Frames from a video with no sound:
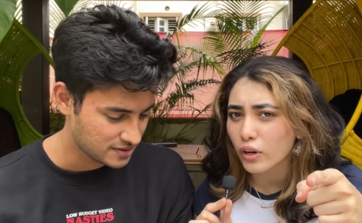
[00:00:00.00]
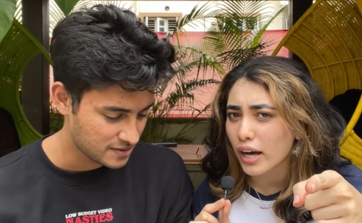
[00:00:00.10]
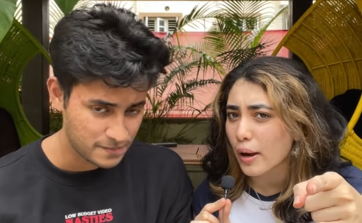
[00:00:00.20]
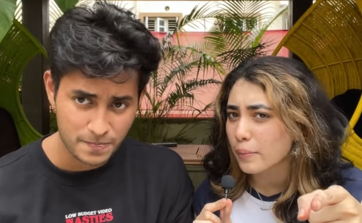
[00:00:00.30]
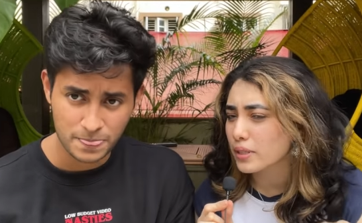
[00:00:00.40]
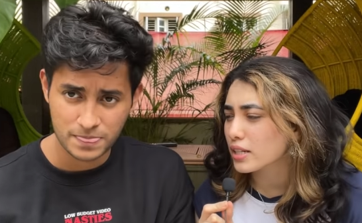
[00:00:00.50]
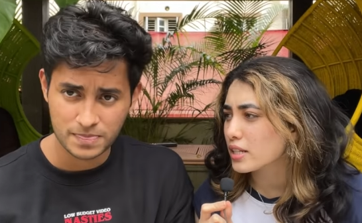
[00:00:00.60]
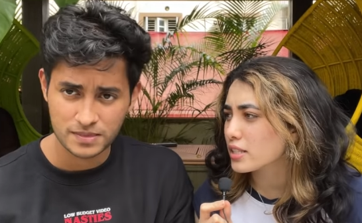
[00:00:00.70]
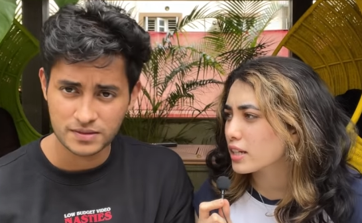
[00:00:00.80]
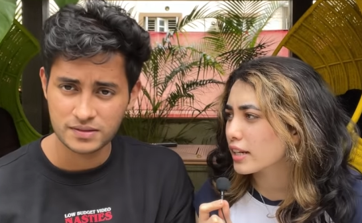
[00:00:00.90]
Speaker 1: what happened
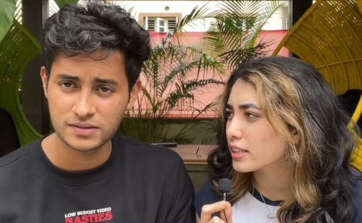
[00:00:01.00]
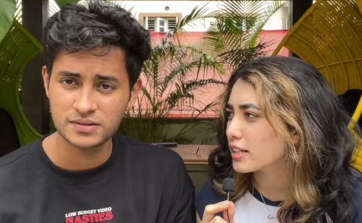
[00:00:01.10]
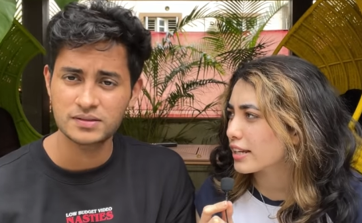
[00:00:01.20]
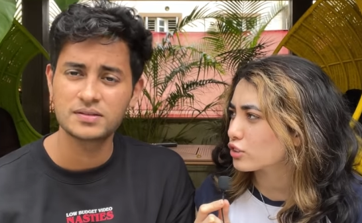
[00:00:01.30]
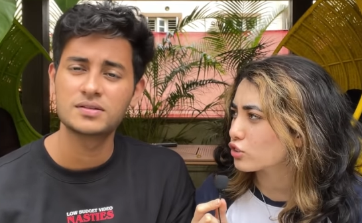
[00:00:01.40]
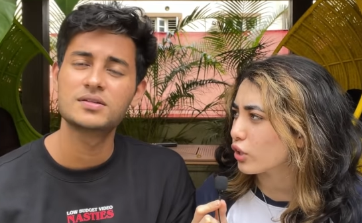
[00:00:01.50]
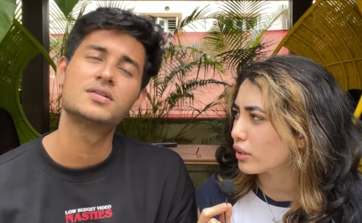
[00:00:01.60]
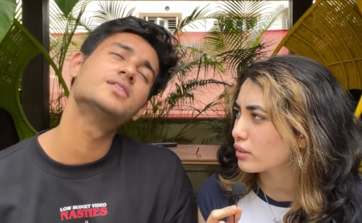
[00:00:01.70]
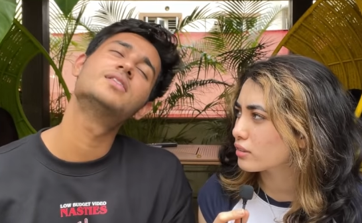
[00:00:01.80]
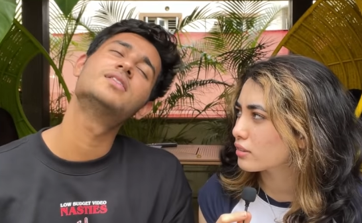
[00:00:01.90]
recently in the restaurant.